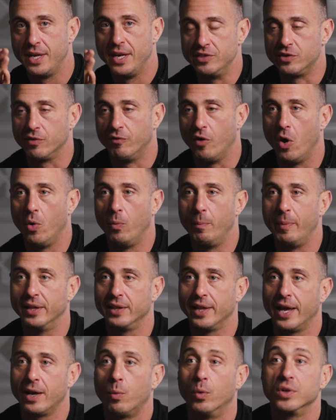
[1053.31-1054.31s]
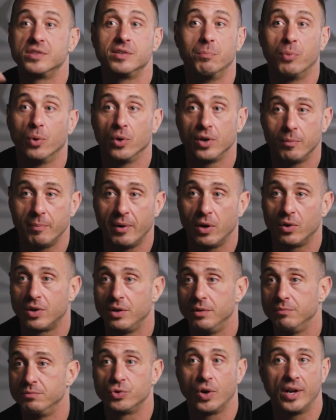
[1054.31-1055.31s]
These have all been like, what's important
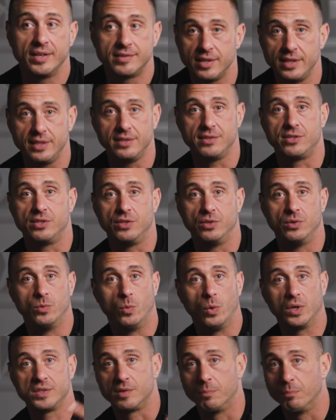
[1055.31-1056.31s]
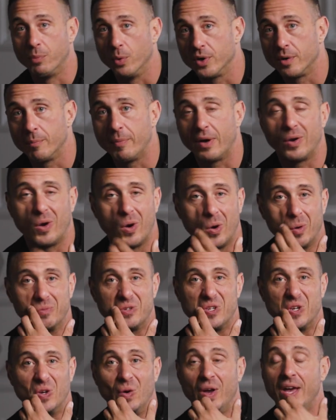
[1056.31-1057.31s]
about Tri-Cities to you? What's important about a home
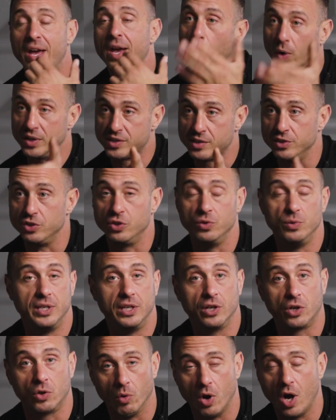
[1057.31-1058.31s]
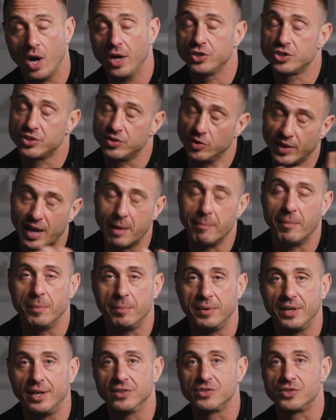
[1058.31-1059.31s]
to you? Do you need a garage? So that
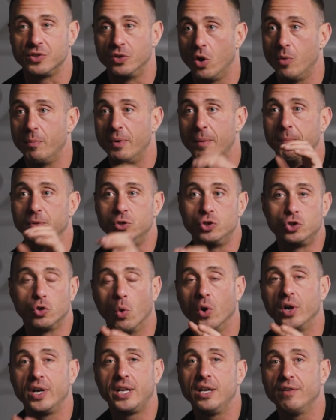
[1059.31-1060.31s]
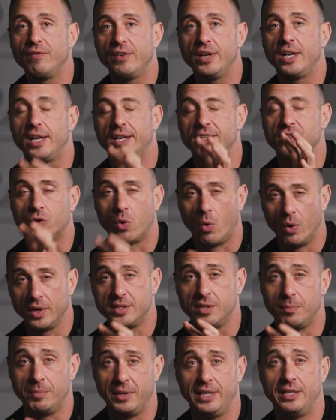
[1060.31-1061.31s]
might be yes or no, but majority of it is
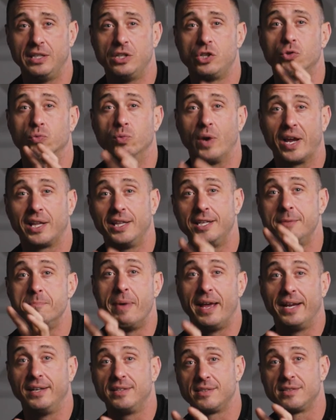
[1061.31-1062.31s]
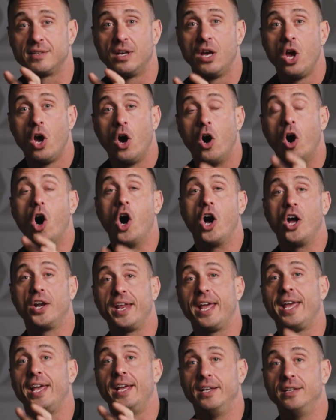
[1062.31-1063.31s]
going to be directly based
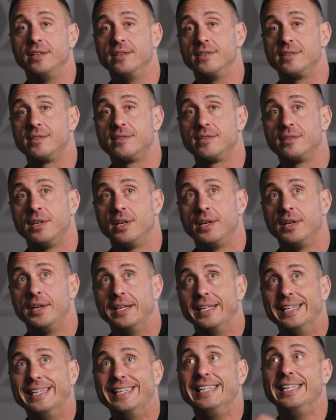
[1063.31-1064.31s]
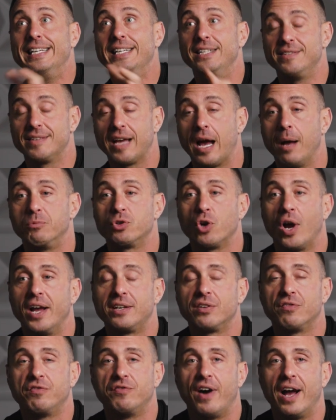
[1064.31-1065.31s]
on his needs. I'm
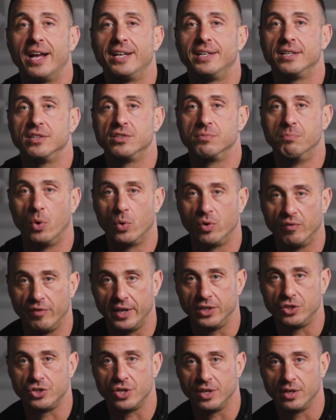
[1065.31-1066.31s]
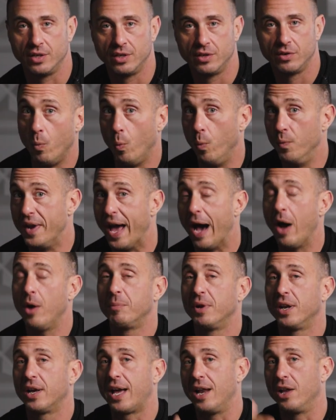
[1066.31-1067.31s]
trying to find his motivation. Now
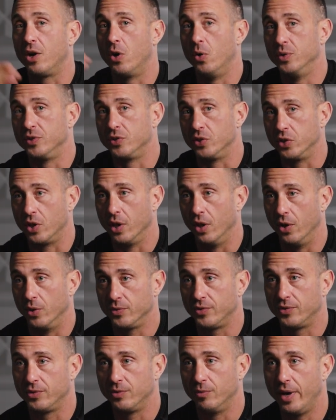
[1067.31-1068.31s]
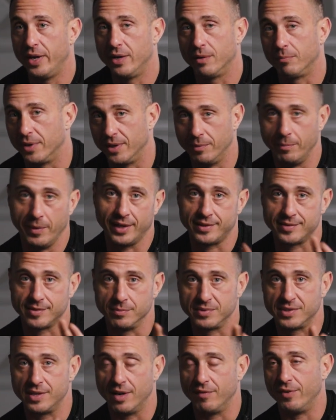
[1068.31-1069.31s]
I'm going to kind of go into the close, right? I'm going to make
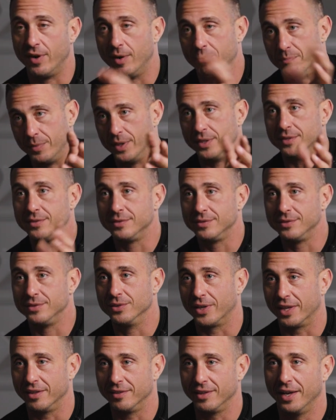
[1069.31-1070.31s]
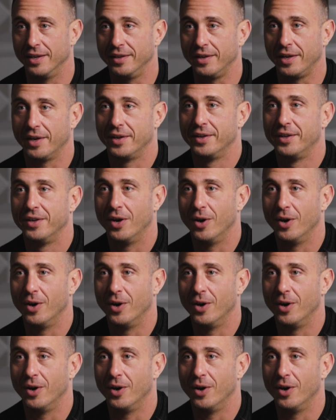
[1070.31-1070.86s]
some stuff up, but you'll get the idea.